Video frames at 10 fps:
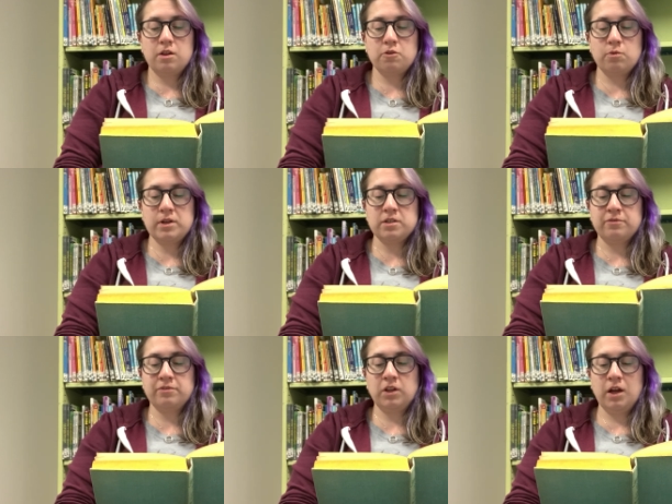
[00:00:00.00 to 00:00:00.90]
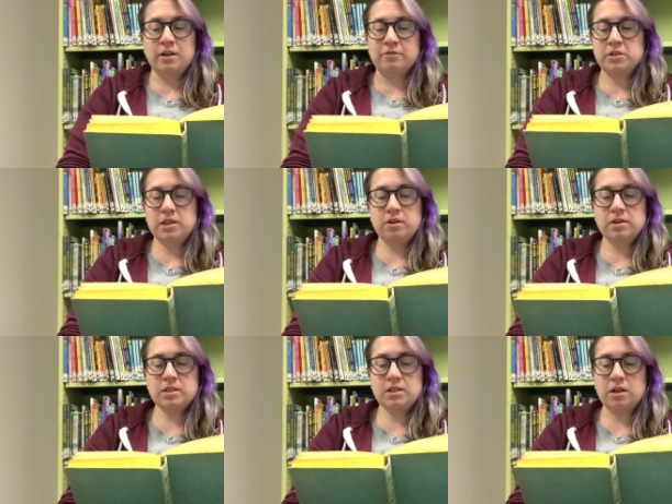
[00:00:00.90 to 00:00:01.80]
through which a flood of
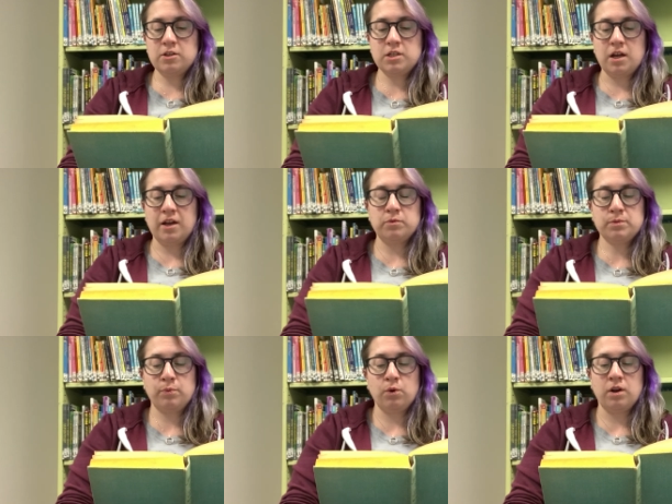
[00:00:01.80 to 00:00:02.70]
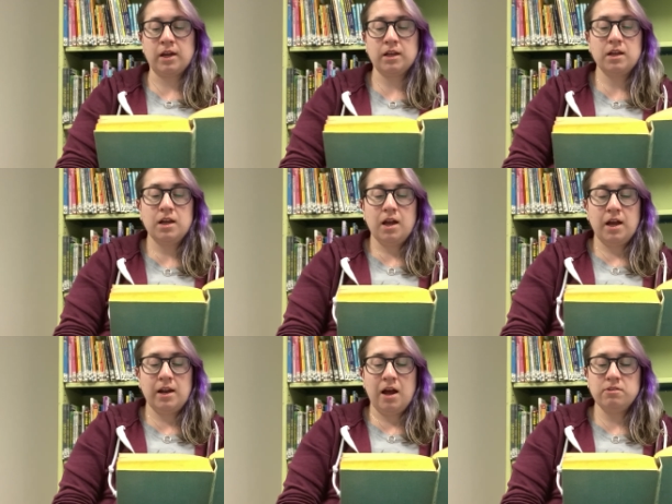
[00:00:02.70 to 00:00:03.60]
cheery sunshine was pouring,
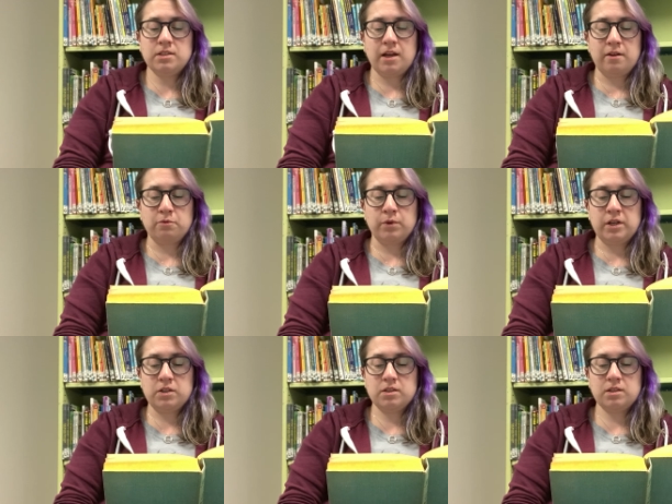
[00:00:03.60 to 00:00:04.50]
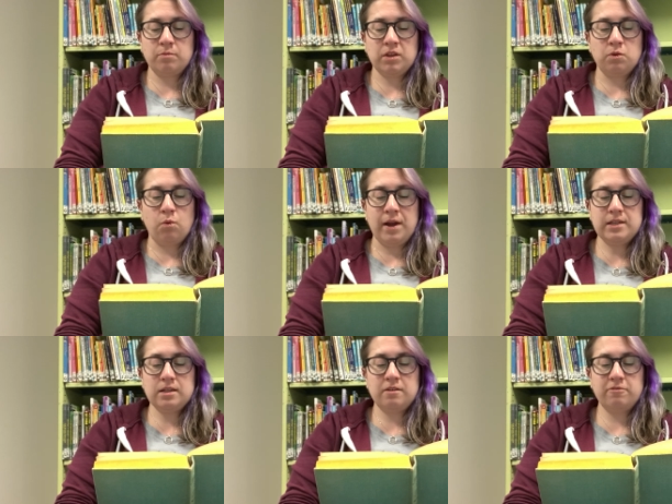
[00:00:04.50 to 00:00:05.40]
and outside of which something
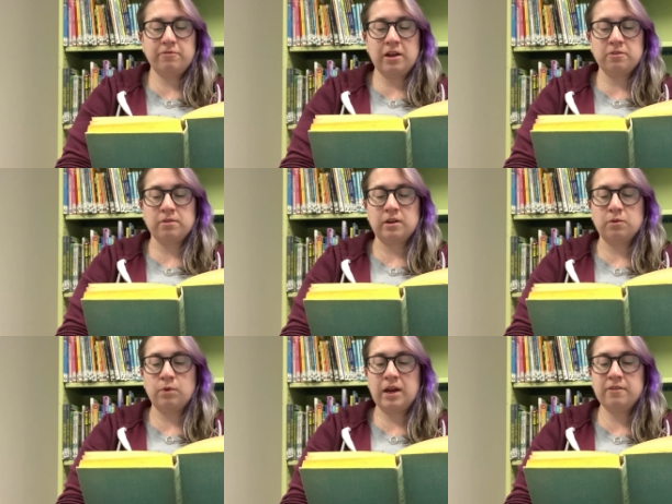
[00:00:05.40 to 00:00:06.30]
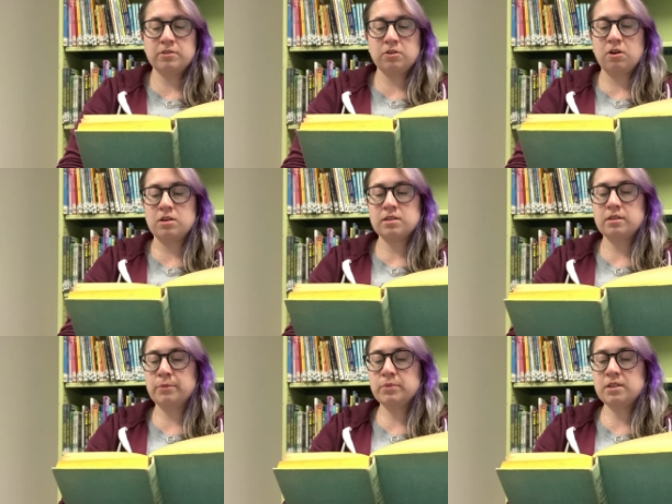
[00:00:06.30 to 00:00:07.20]
white and feathery waved across
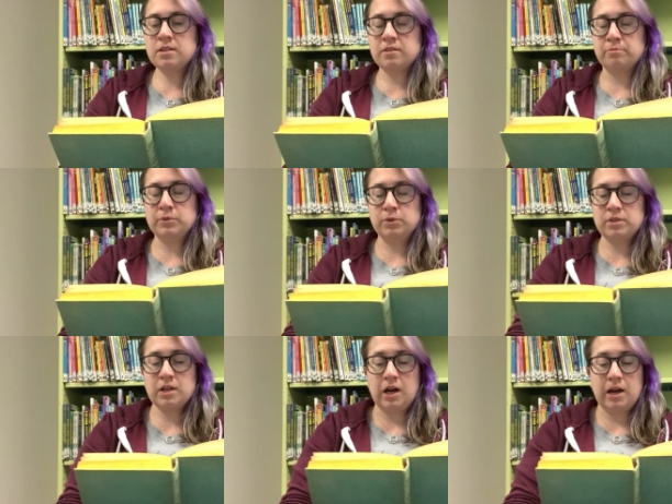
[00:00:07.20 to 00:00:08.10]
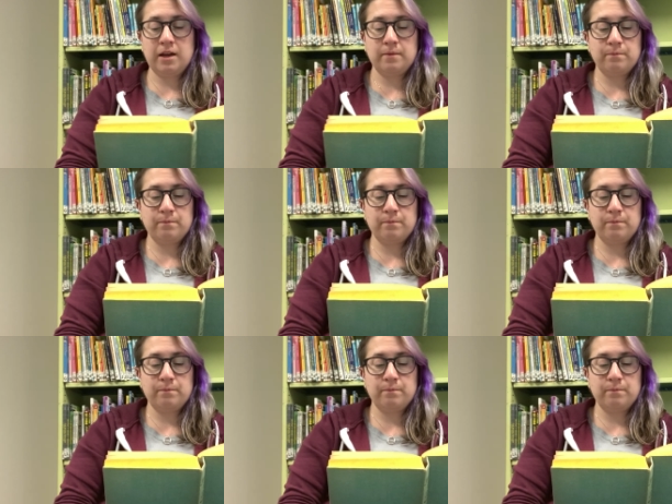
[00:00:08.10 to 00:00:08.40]
glimpses of blue sky.